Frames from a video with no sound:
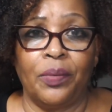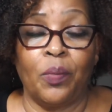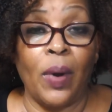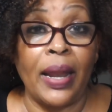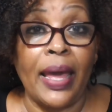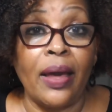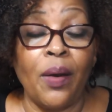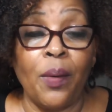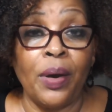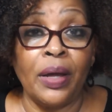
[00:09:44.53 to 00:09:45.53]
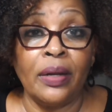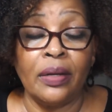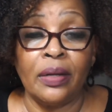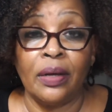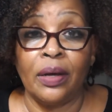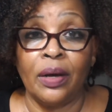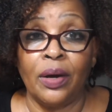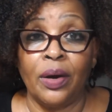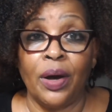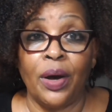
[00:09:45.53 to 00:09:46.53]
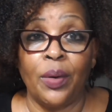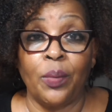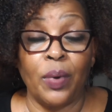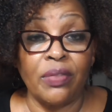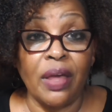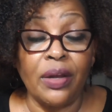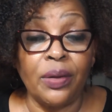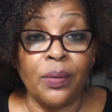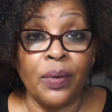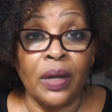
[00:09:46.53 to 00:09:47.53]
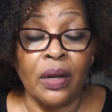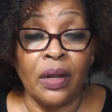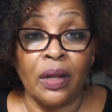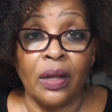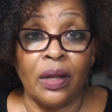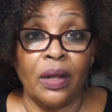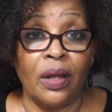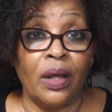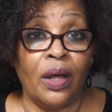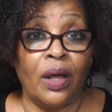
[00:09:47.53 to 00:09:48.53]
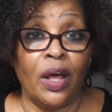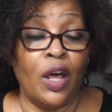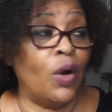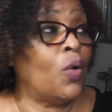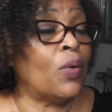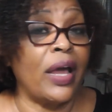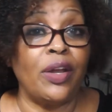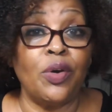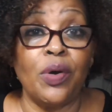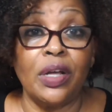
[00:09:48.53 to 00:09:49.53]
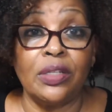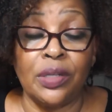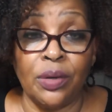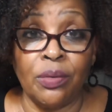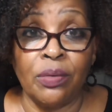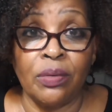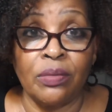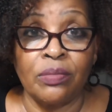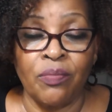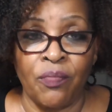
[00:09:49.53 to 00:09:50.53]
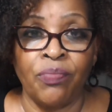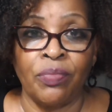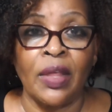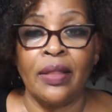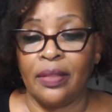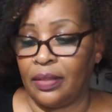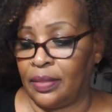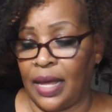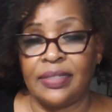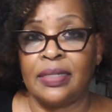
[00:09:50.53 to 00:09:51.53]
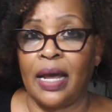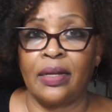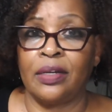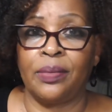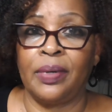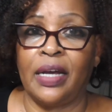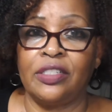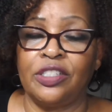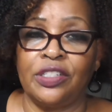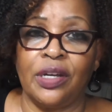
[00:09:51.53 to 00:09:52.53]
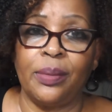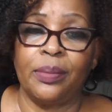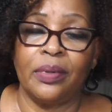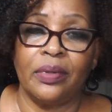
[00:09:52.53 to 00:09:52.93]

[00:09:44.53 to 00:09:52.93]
where they going, what they doing, and who they doing it to, that's not a good relationship.